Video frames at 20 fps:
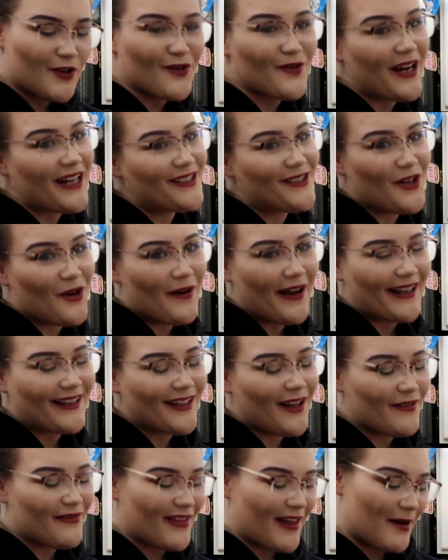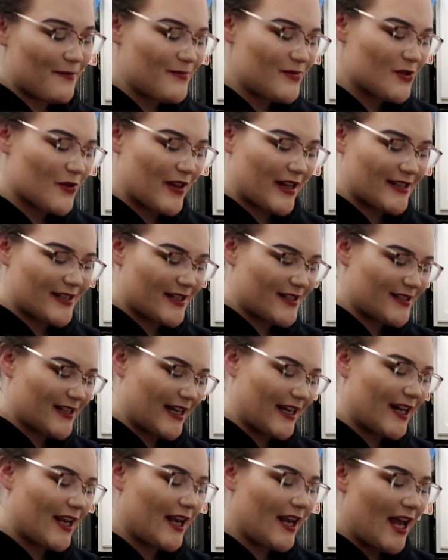You guys know and love them, so that's
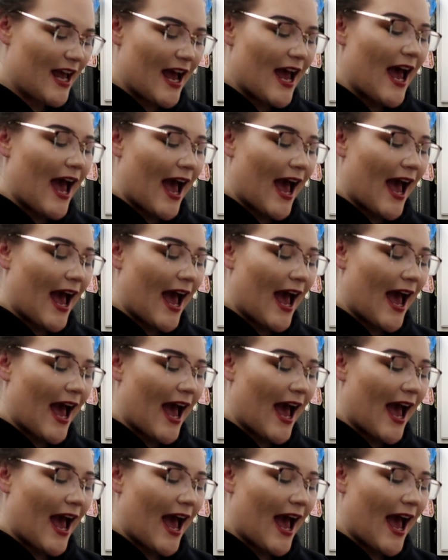exciting.